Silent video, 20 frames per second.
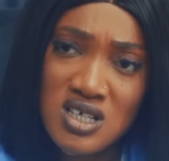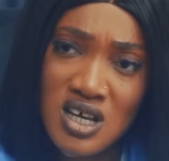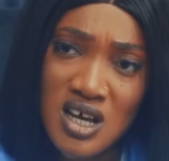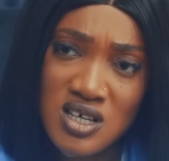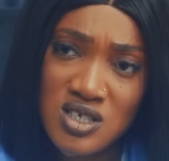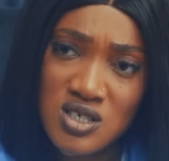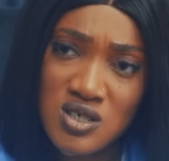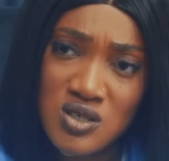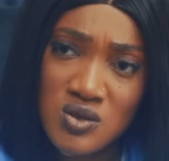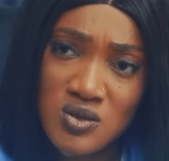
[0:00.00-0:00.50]
to
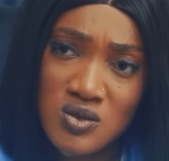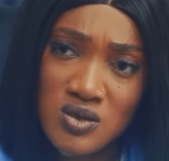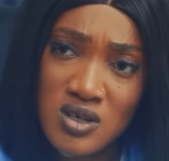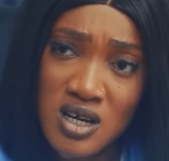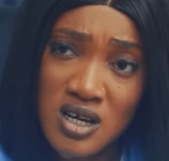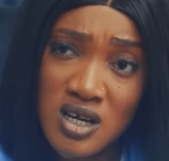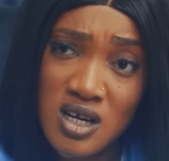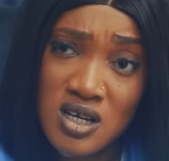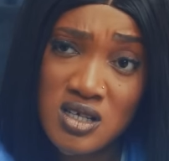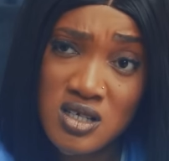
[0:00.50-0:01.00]
ask you,
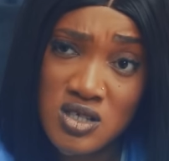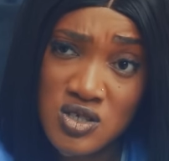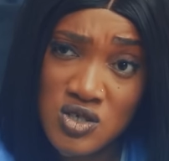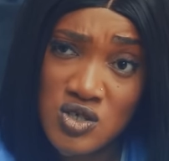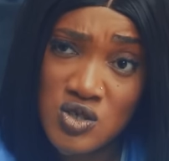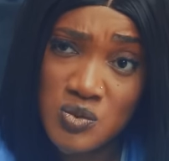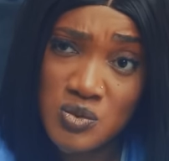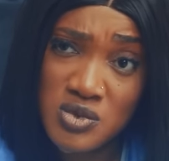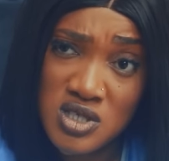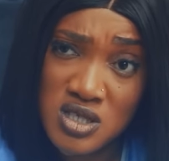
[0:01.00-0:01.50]
and I need you
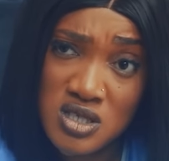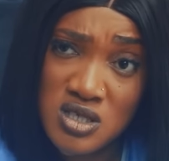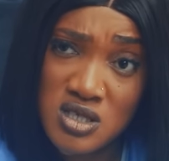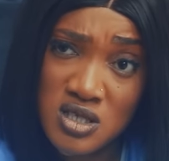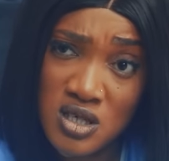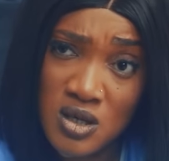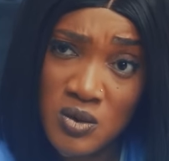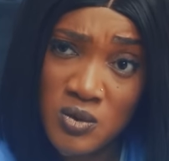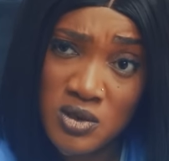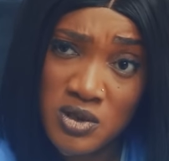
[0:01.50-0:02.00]
to be
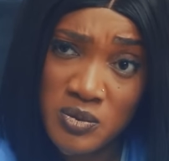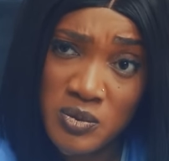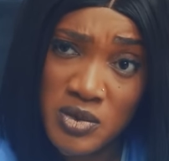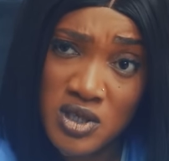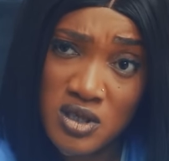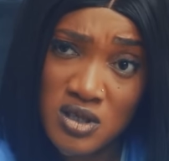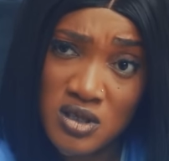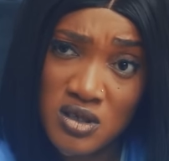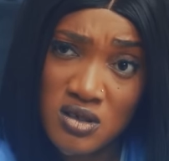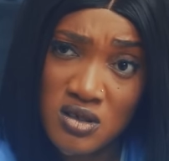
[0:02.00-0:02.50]
sincere with
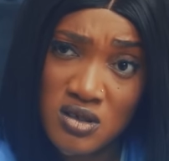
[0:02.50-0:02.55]
me.